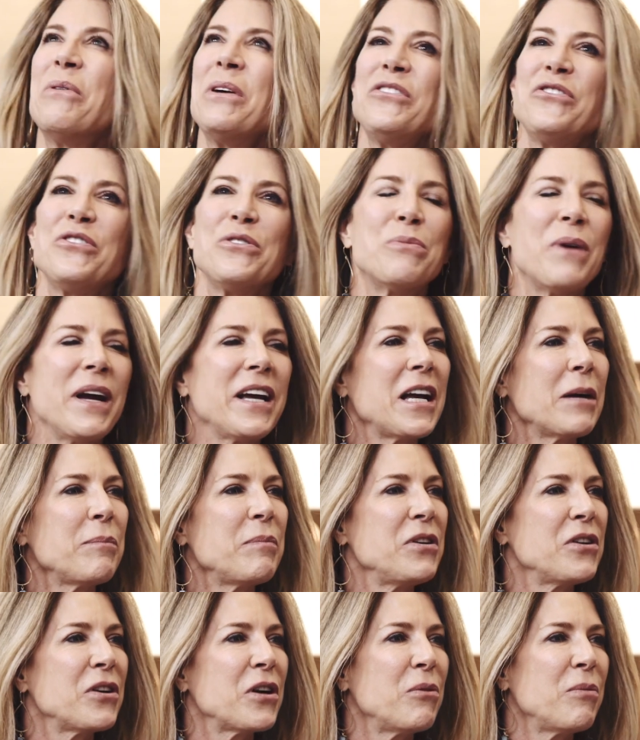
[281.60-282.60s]
Once you wake up
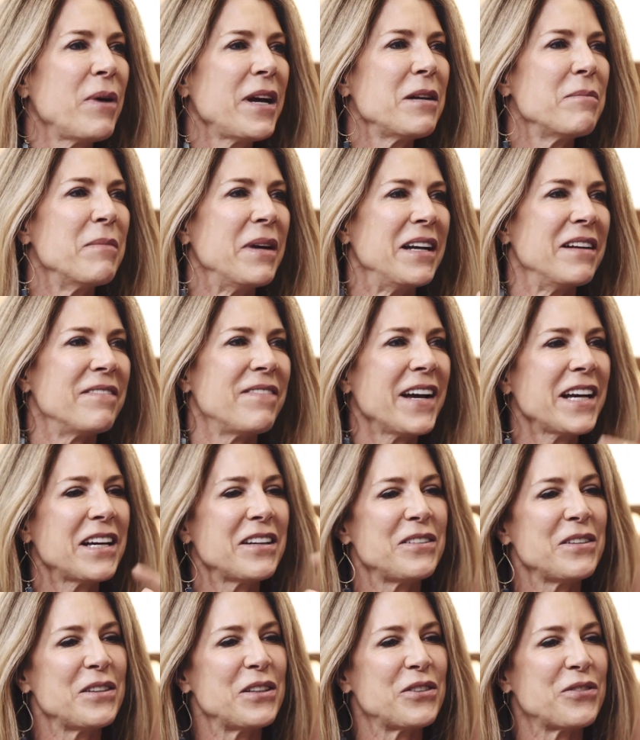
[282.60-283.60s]
and you go, wait a minute, if I
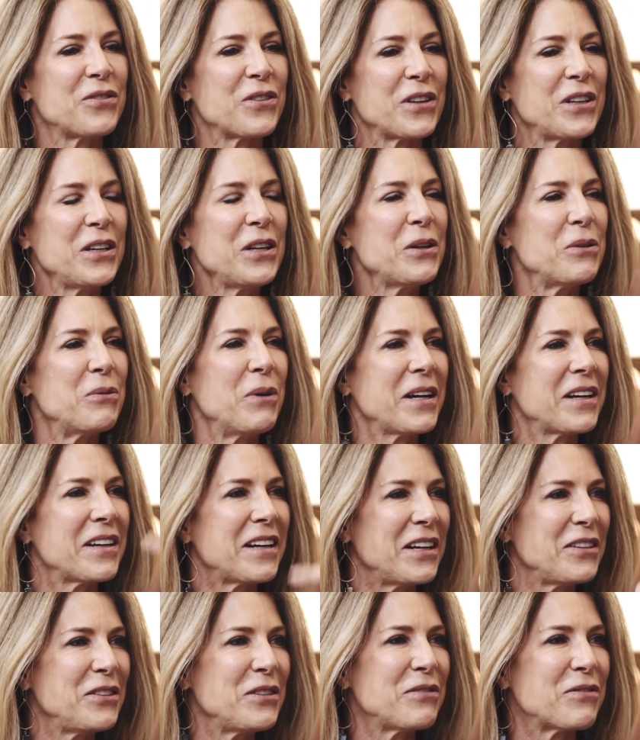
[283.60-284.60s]
could do this for you, what could
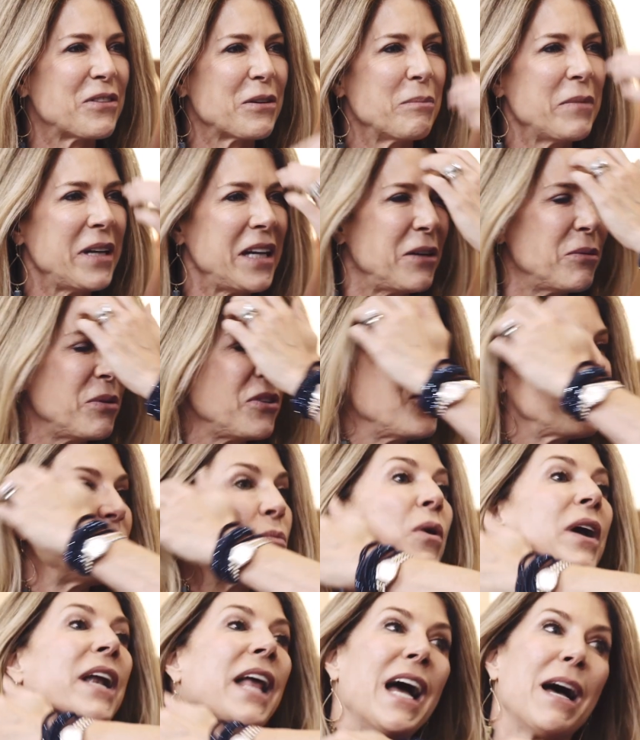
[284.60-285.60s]
I do for me? Which is
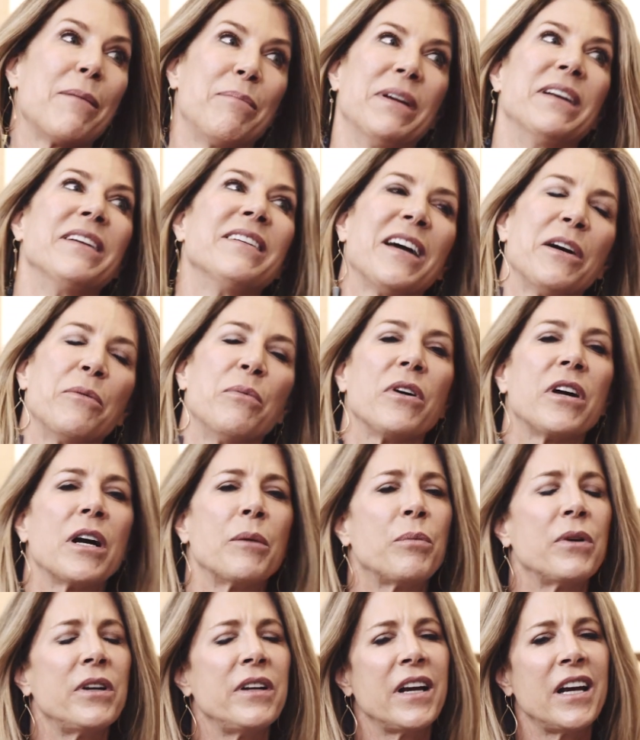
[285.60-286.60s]
what happened. I woke
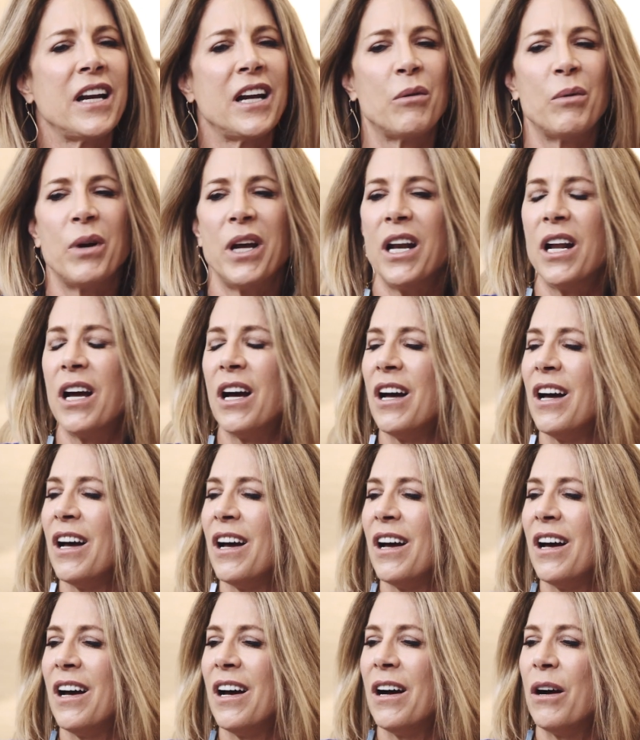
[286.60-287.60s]
up one day and I went,
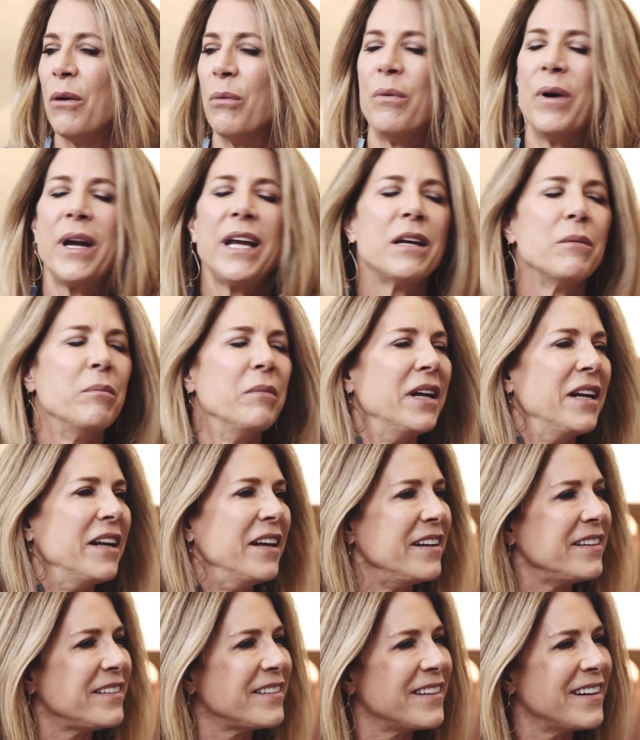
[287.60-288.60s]
wait a
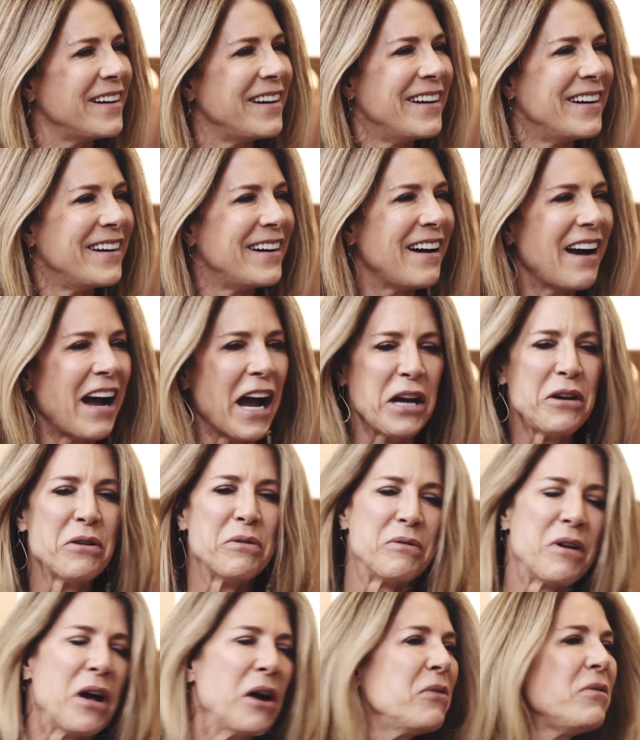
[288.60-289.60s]
minute. I
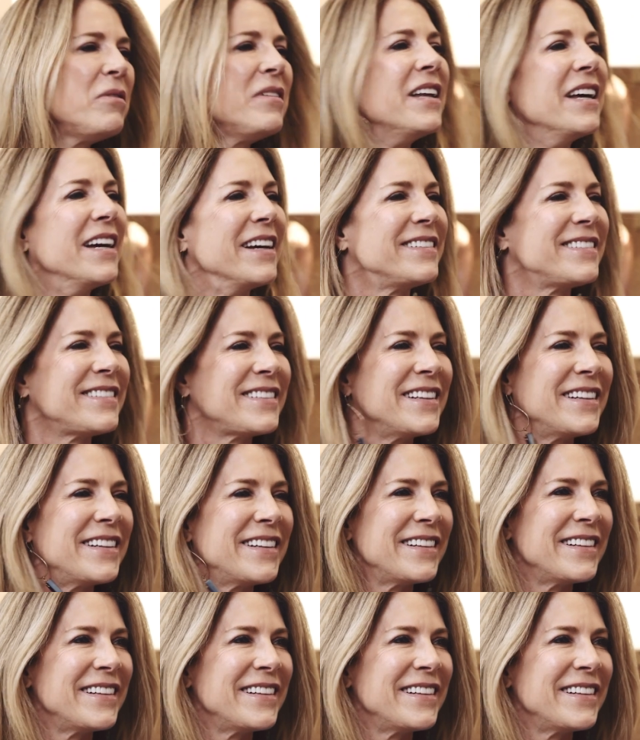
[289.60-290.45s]
don't own this.